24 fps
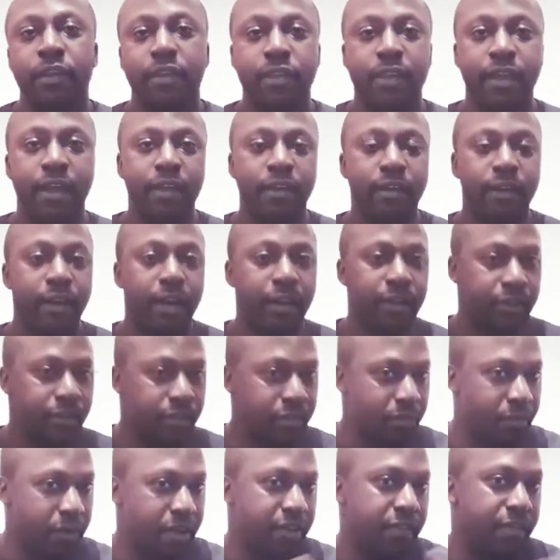Yeah, and it
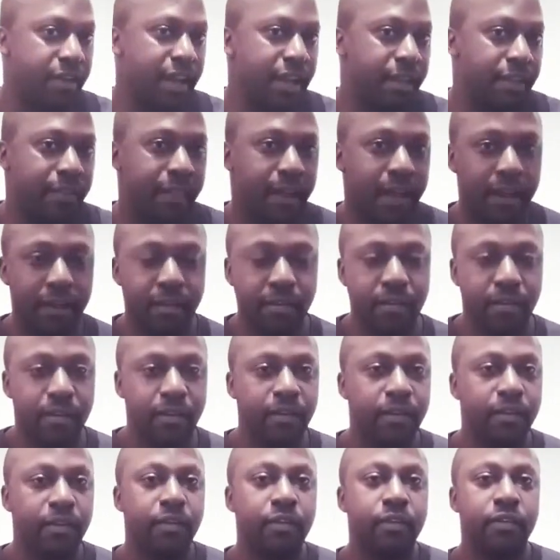spreads like that.
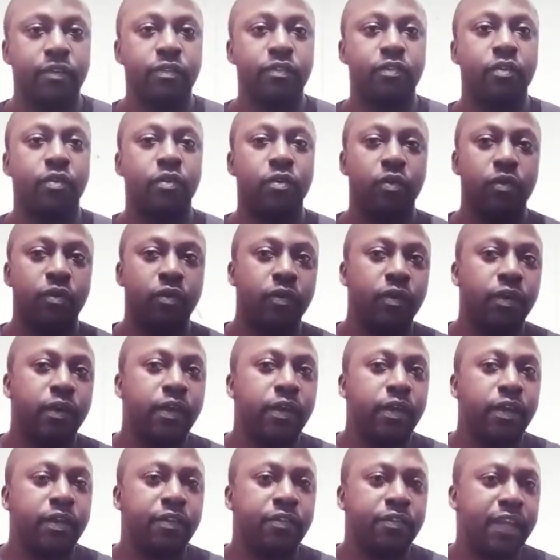So
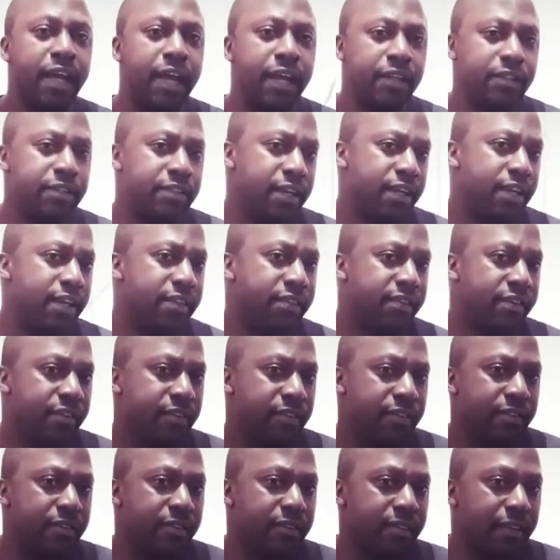it's that
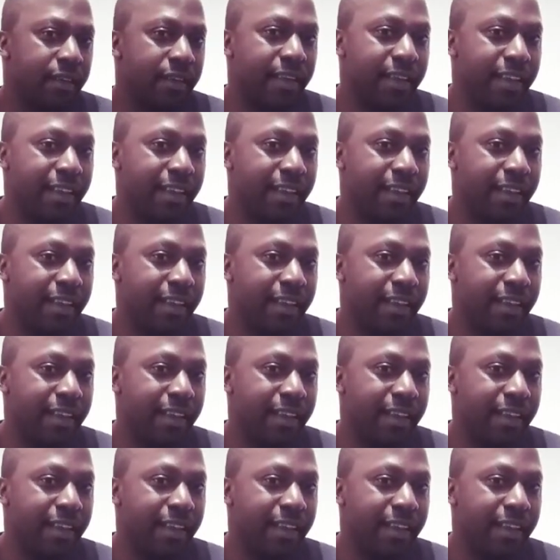intelligence.